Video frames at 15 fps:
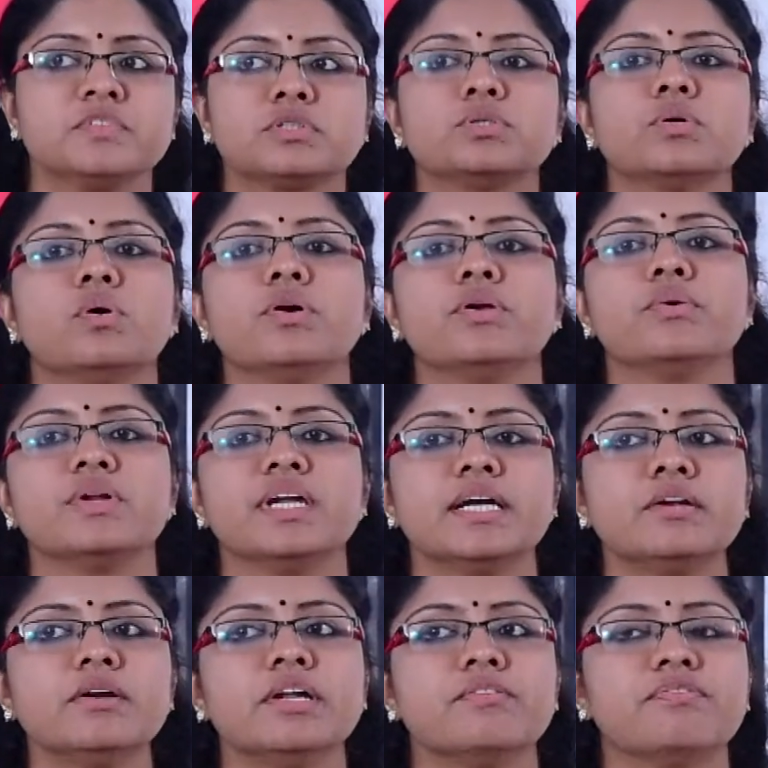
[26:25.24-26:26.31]
So, you
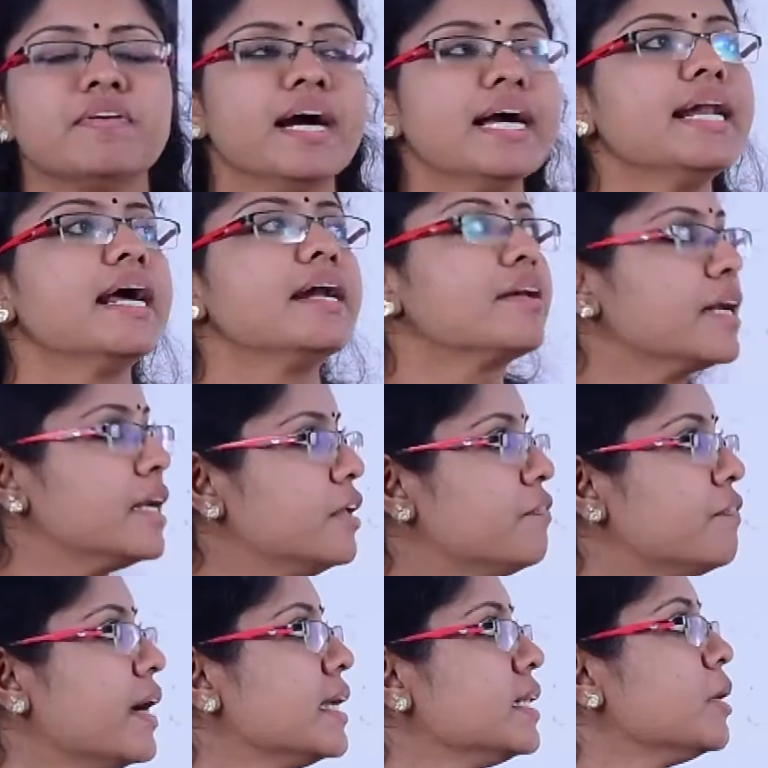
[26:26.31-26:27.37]
need to define and
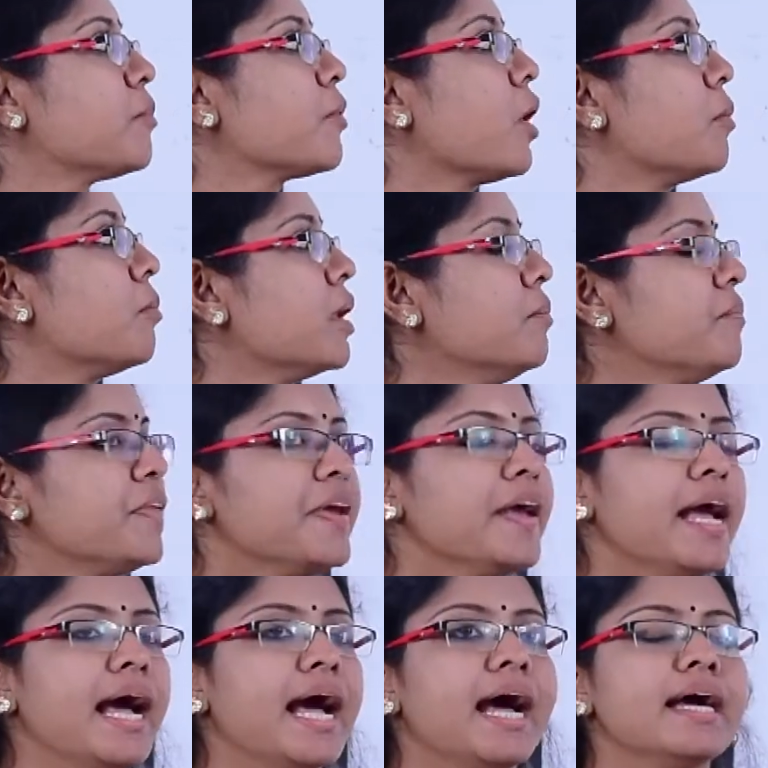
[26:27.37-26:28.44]
redefine the problem,
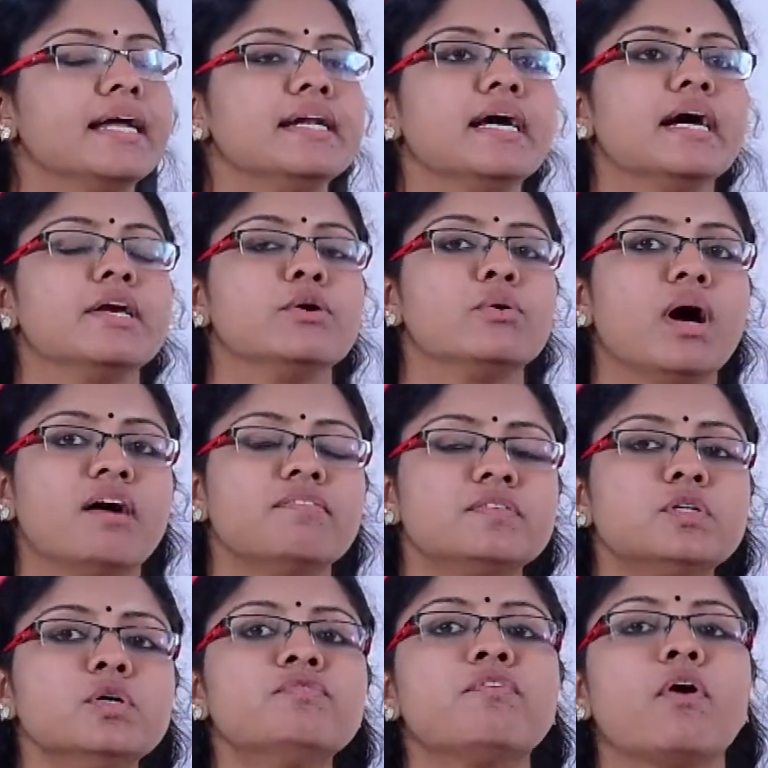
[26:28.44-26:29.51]
and you
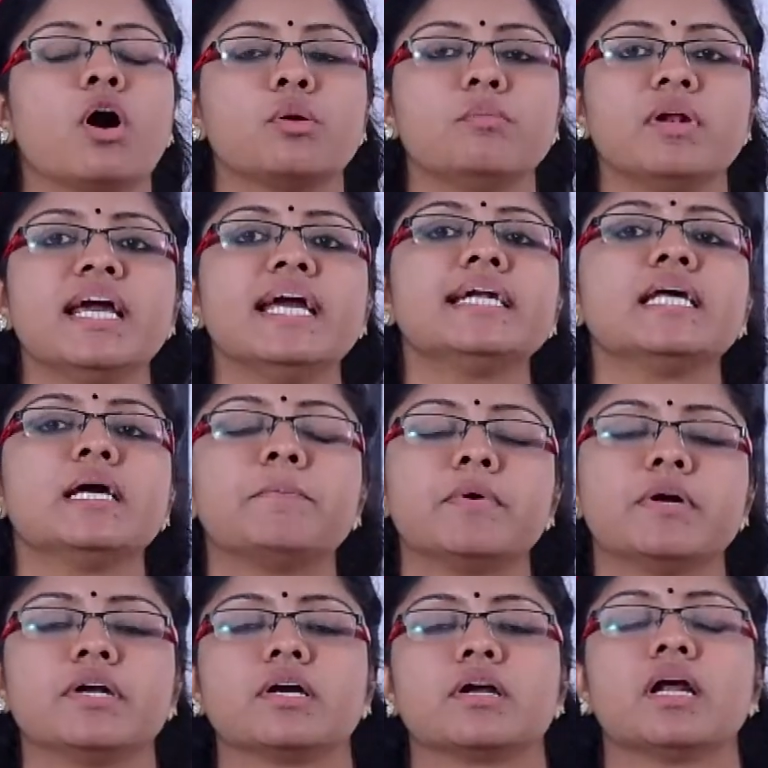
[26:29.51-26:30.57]
have to formulate a
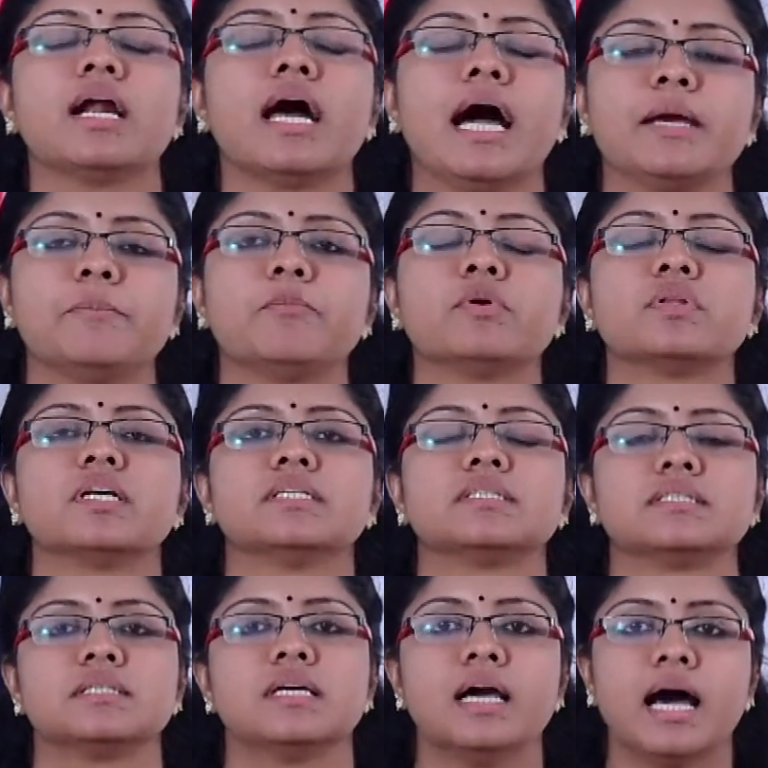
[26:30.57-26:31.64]
particular
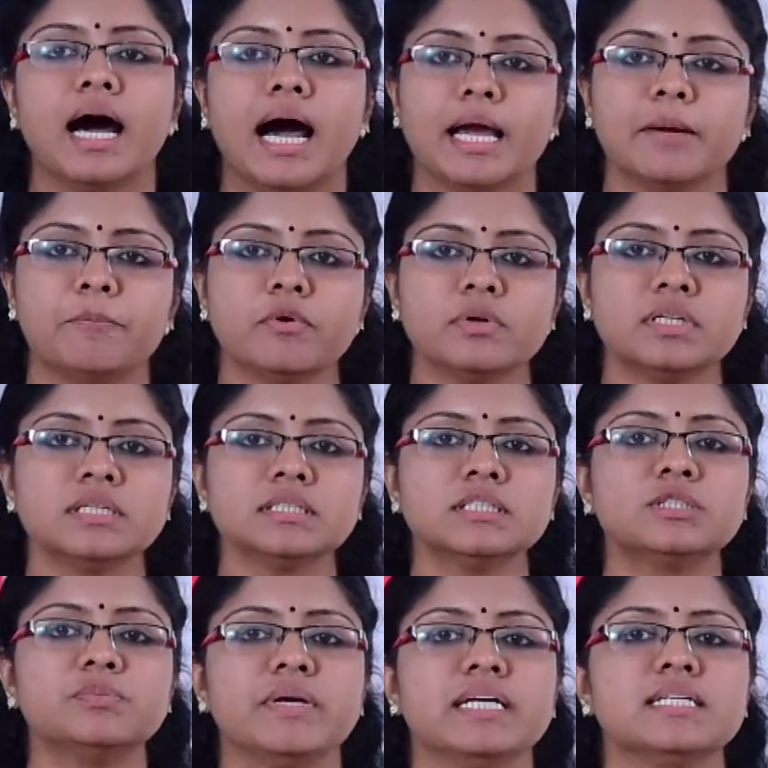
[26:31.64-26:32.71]
hypothesis.
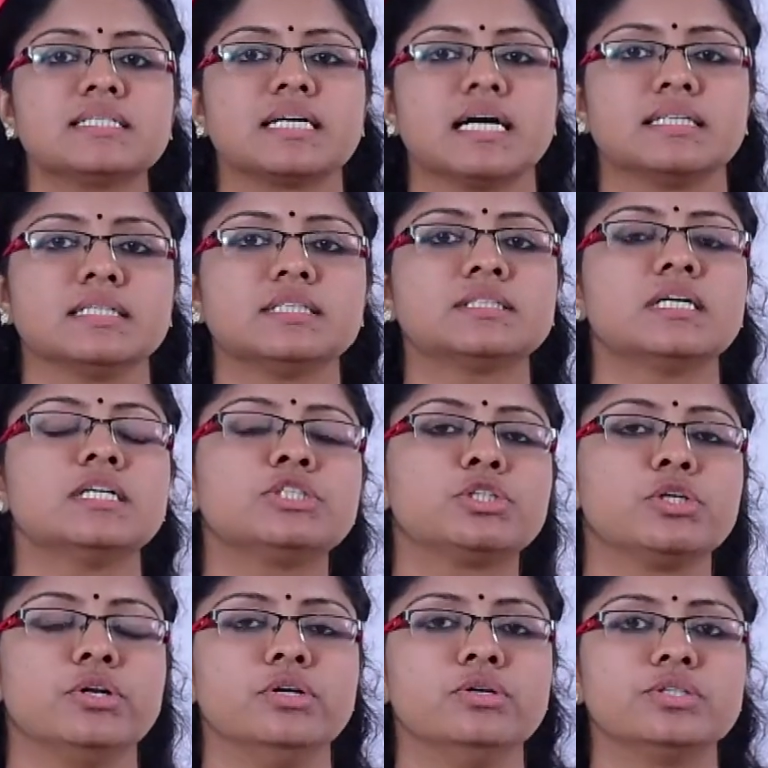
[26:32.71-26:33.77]
Hypothesis means suggested
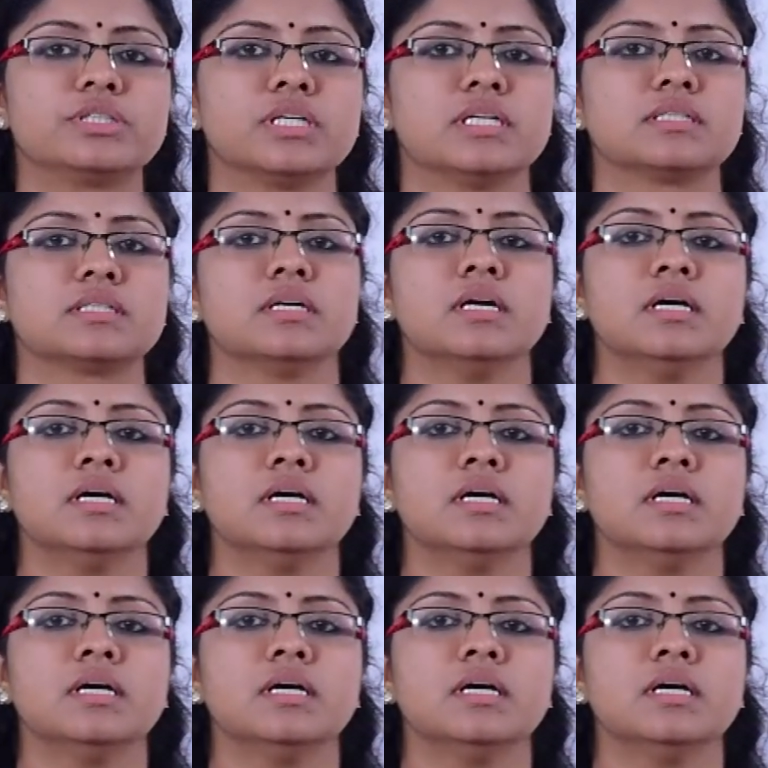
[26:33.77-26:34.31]
solutions.